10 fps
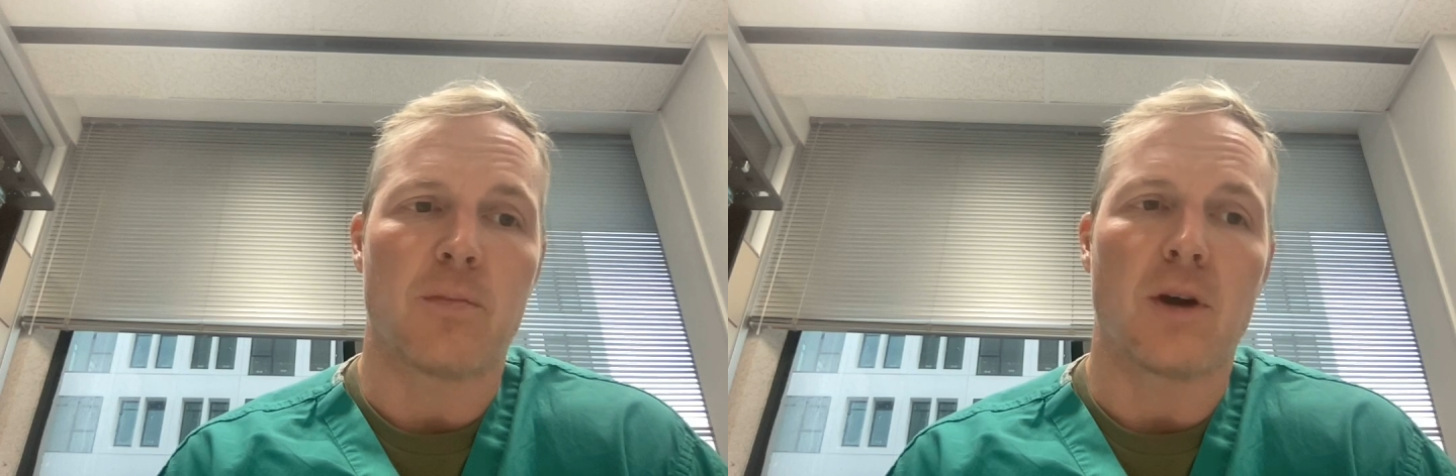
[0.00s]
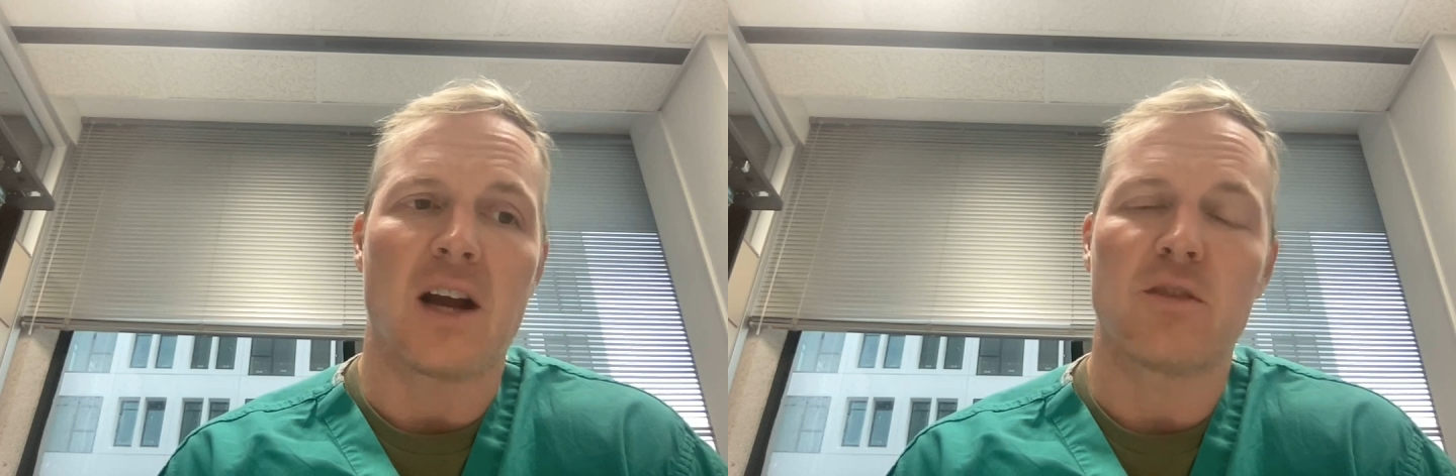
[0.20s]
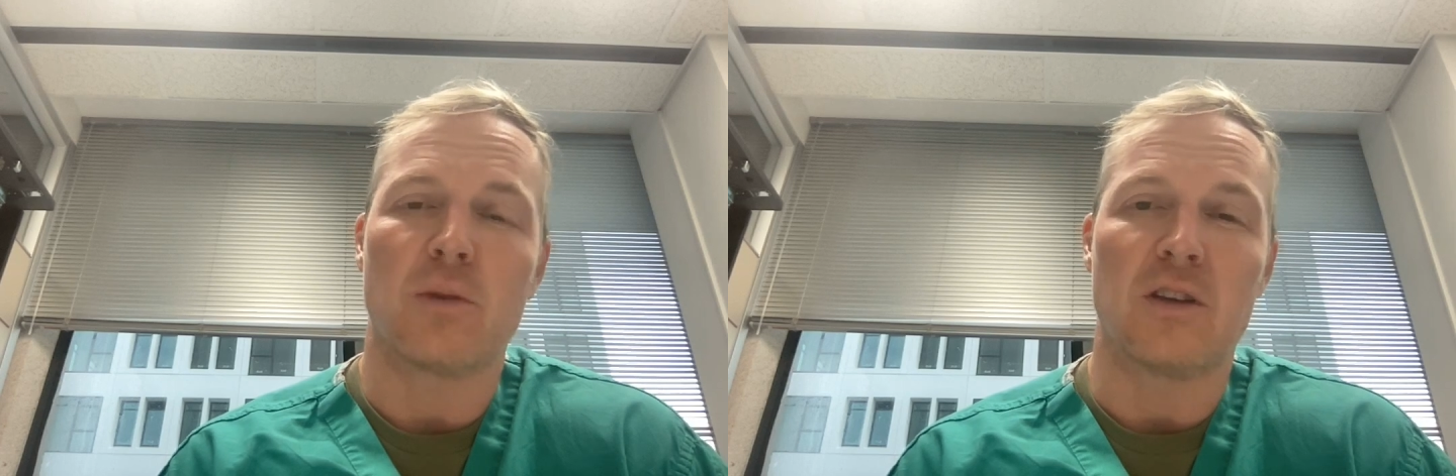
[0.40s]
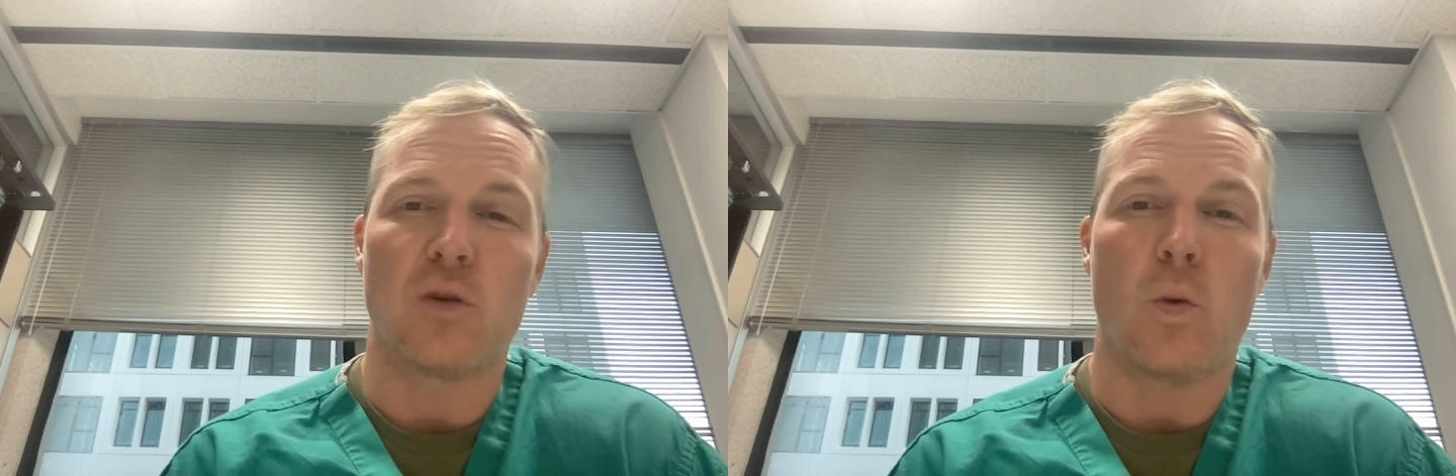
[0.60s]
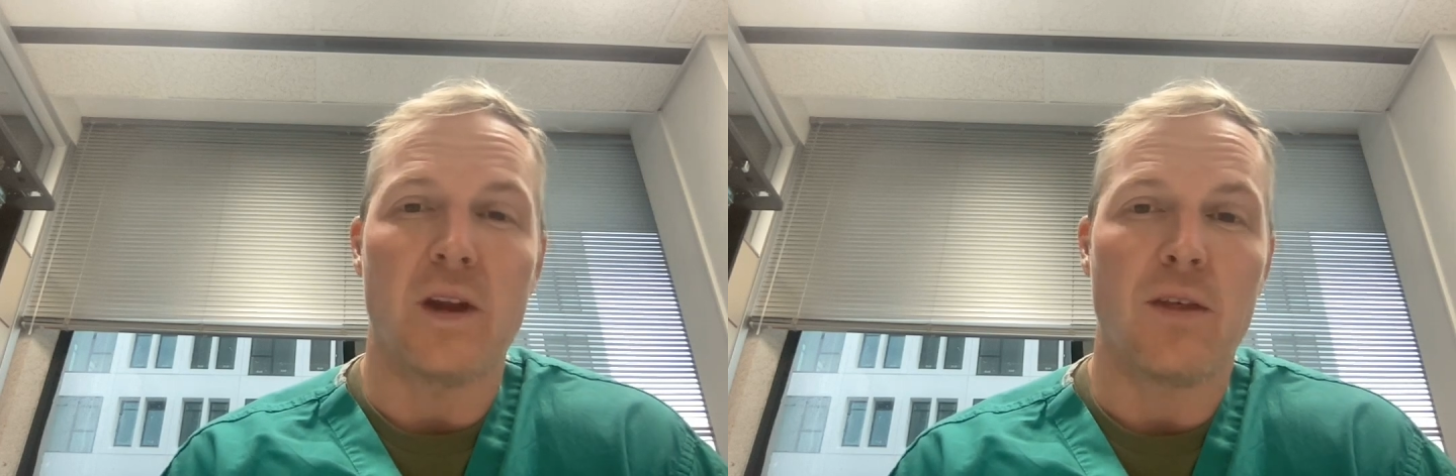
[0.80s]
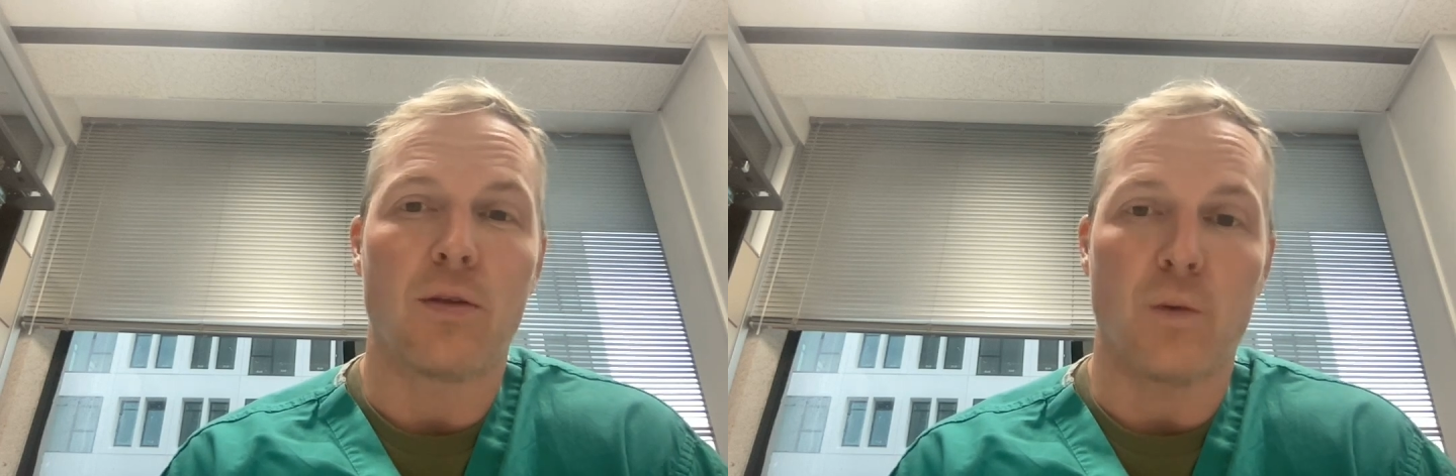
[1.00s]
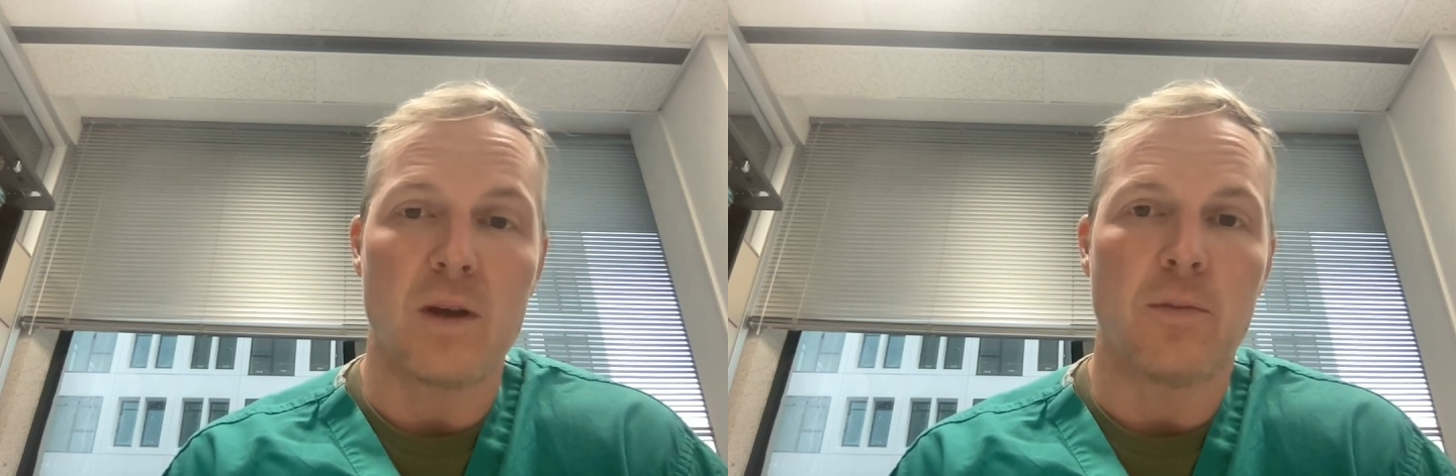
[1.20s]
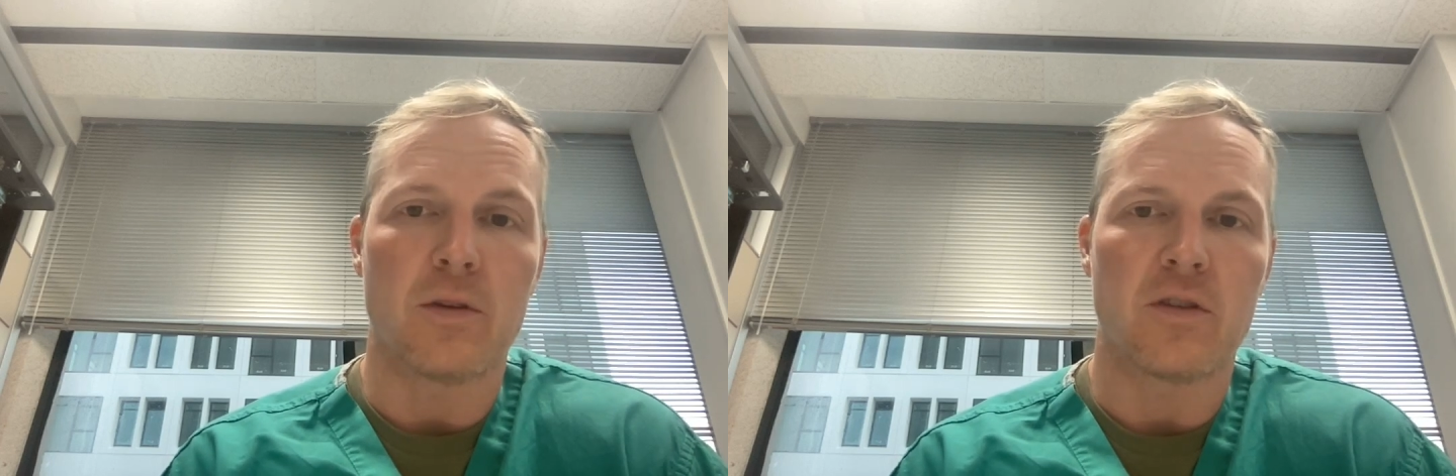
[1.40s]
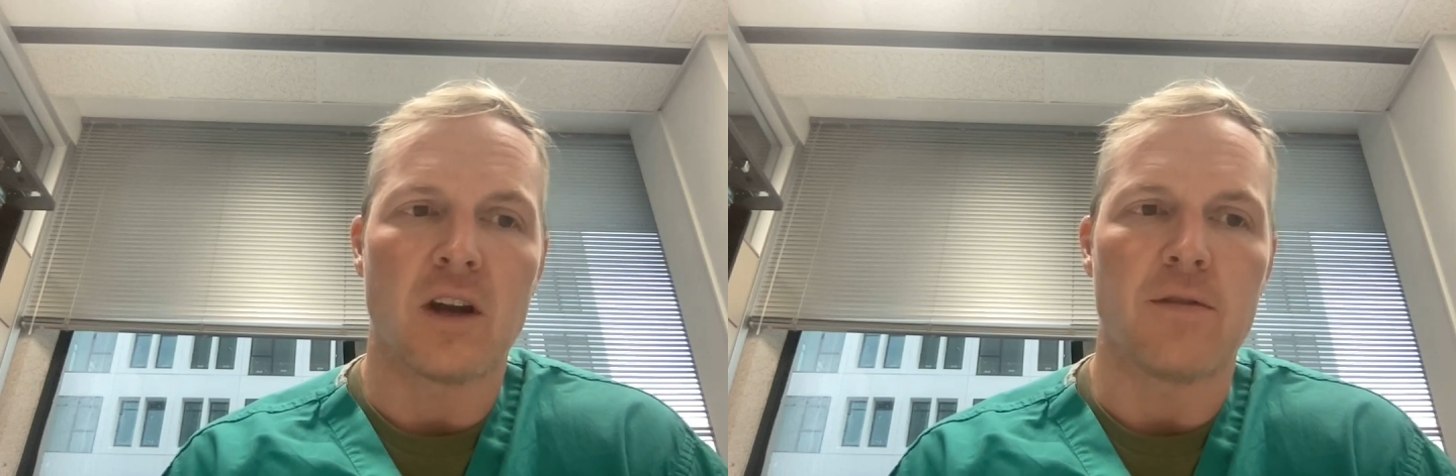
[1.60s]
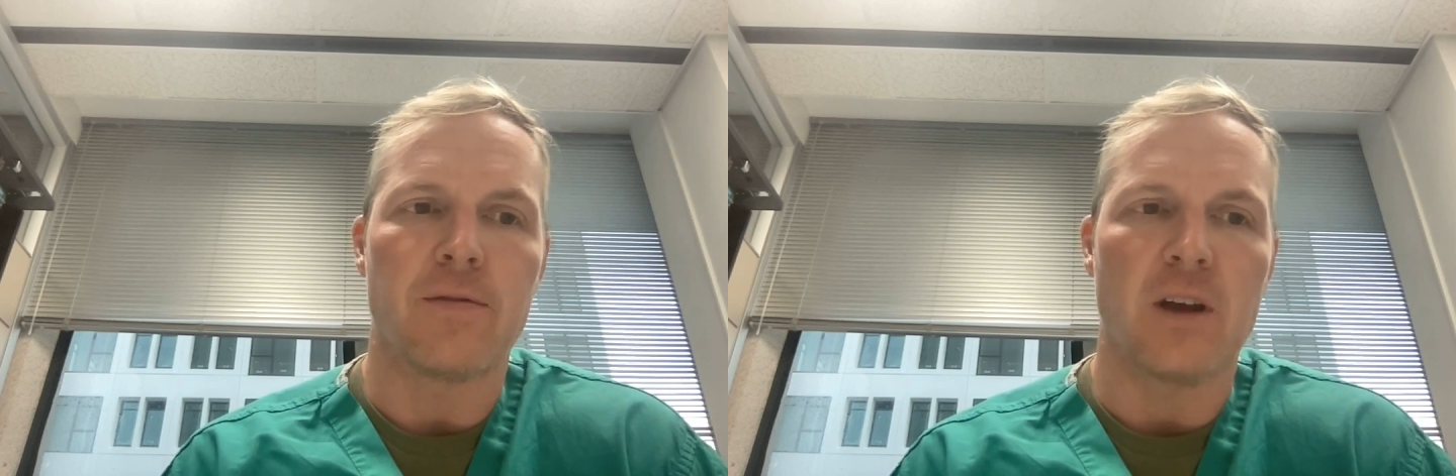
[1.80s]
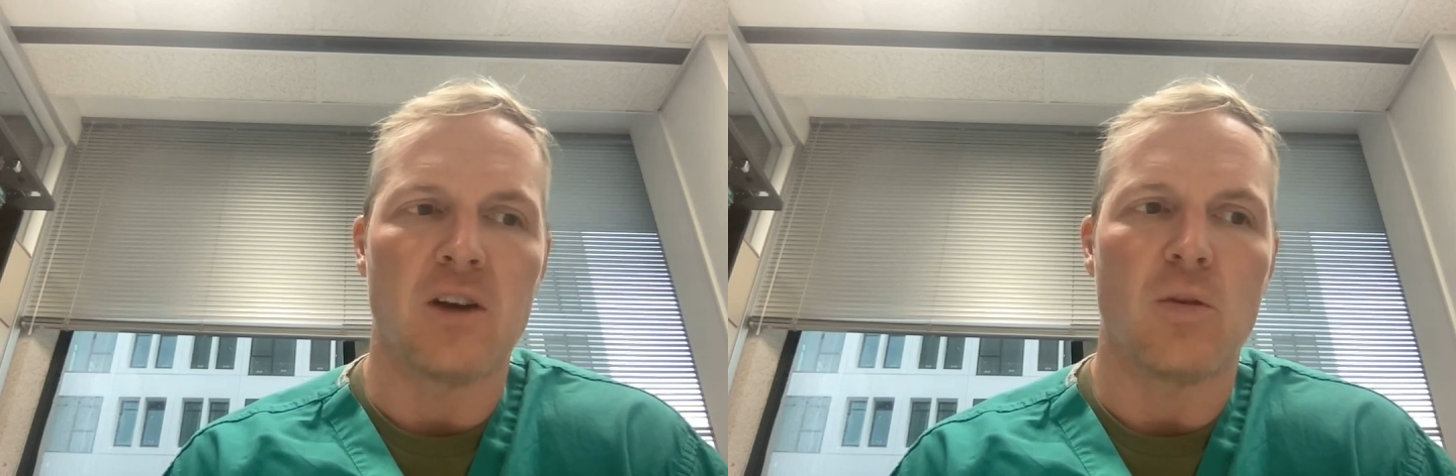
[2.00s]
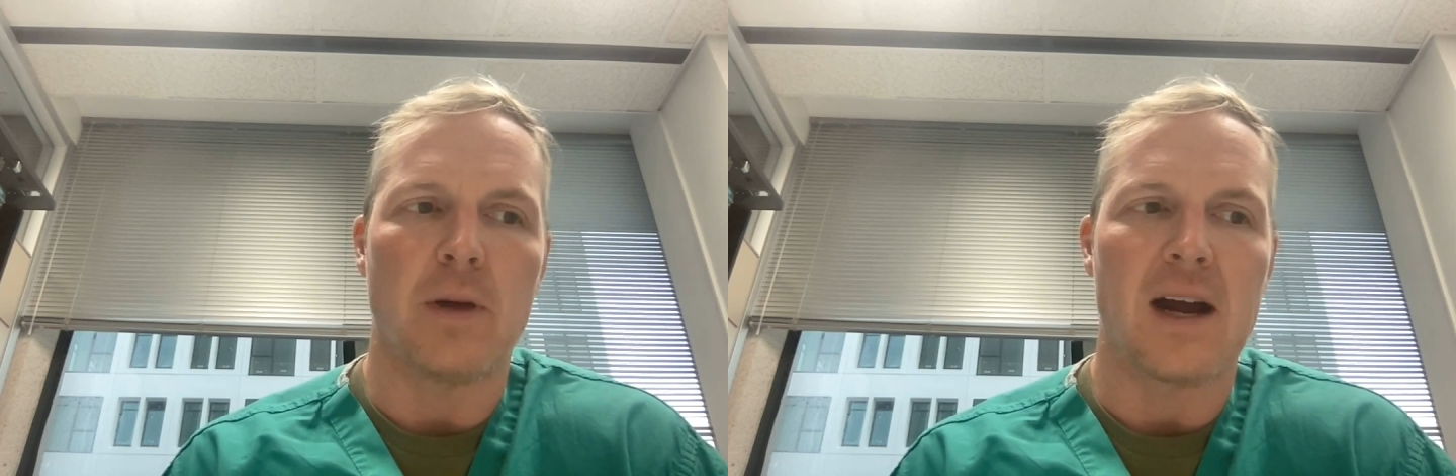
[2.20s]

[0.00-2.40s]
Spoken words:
approximately 23% of fentanyl